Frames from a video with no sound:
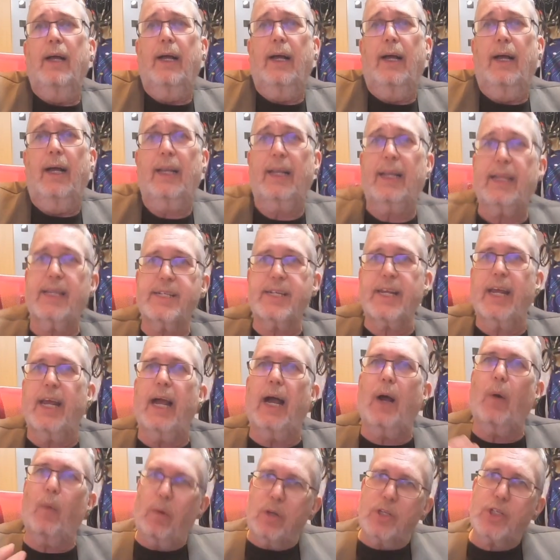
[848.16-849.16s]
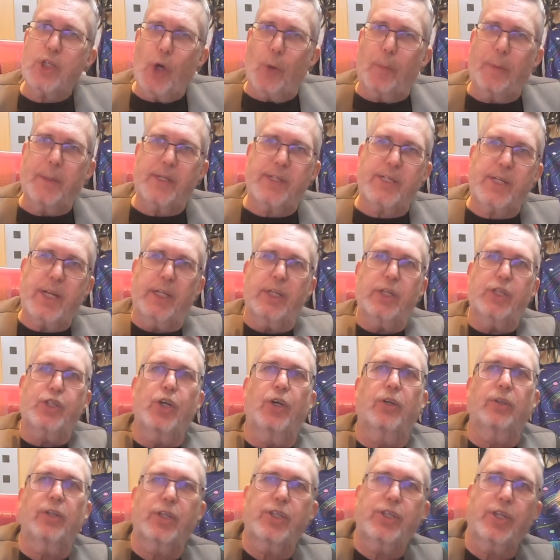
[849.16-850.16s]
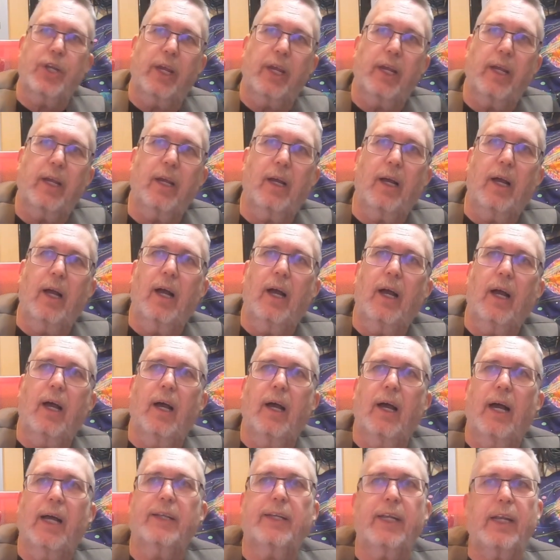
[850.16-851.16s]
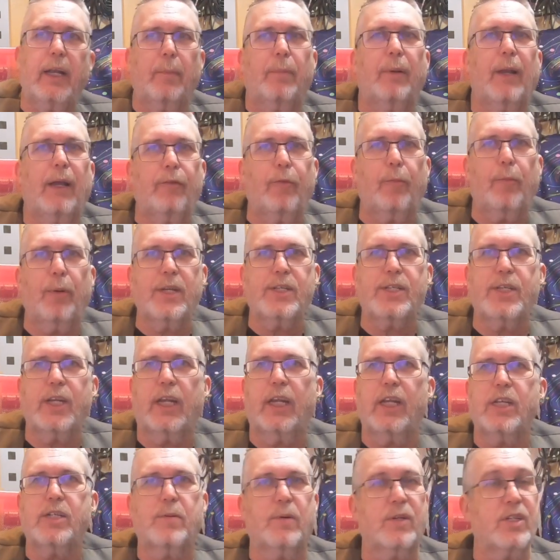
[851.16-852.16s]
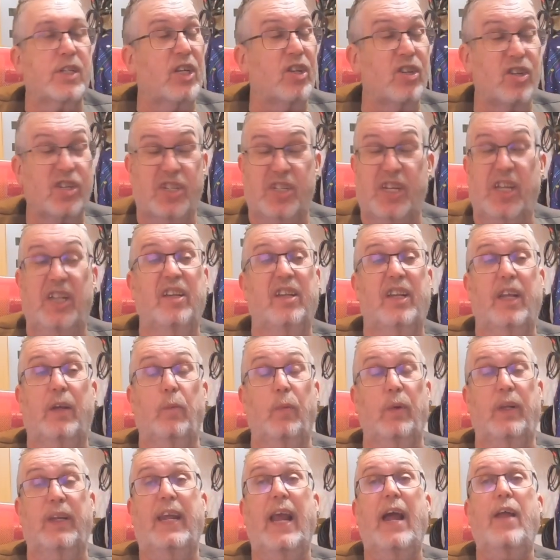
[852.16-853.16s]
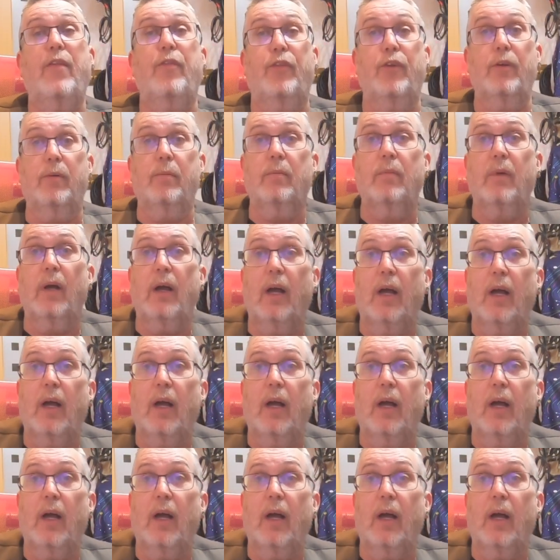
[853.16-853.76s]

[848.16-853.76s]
Like I say, I was hoping to see the show this year. I didn't apply for press tickets because I just didn't think we'd get them.